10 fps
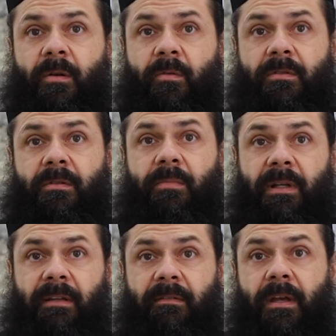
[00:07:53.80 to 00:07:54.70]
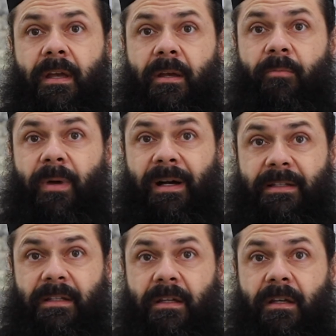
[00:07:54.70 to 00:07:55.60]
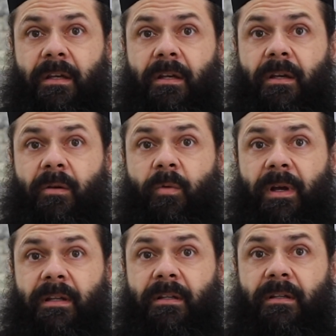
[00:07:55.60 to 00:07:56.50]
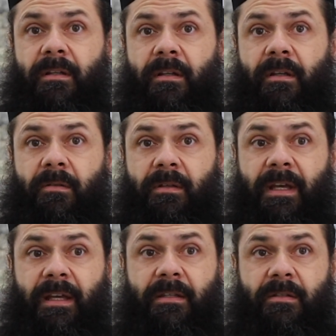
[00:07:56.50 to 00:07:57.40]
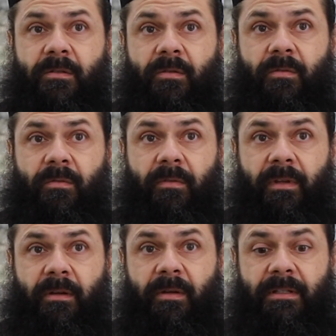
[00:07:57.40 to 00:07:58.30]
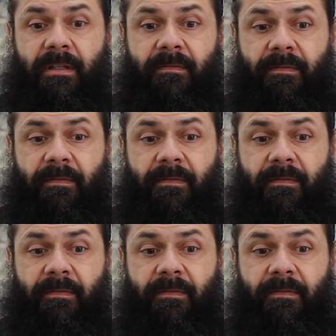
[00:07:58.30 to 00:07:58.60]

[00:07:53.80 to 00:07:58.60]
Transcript: or we don't believe. But when you get into the Christian